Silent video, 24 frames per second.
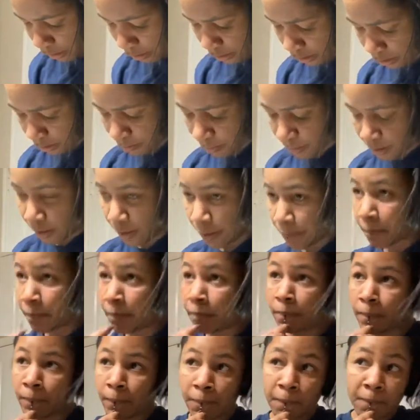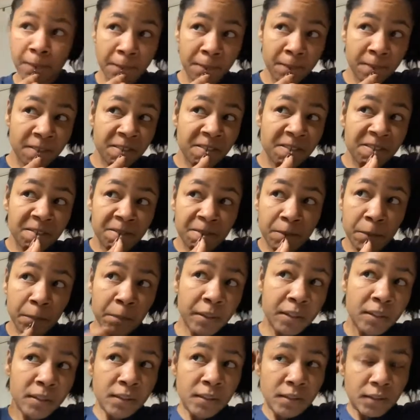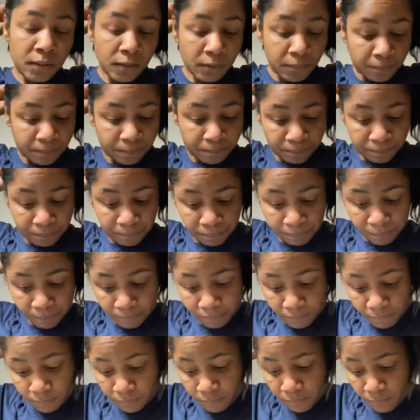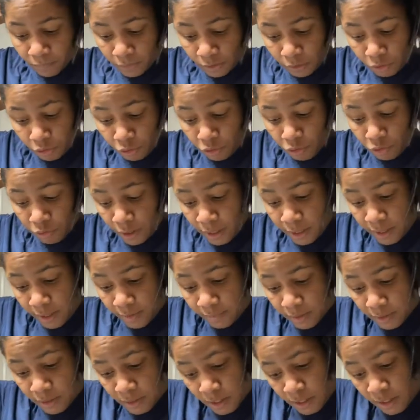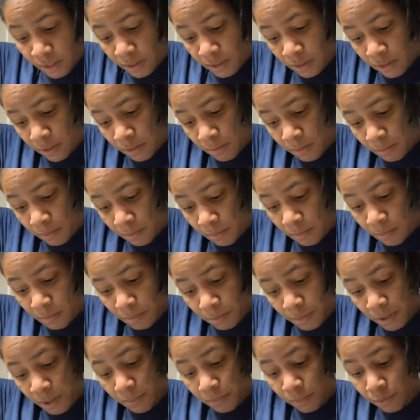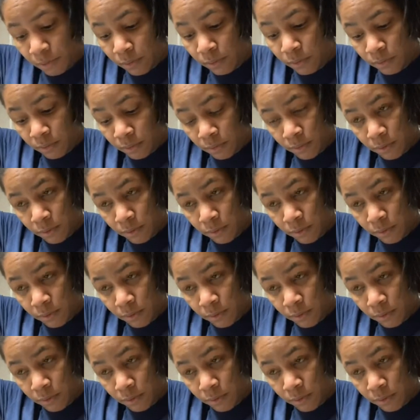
get back. But listen, you do not have to take people's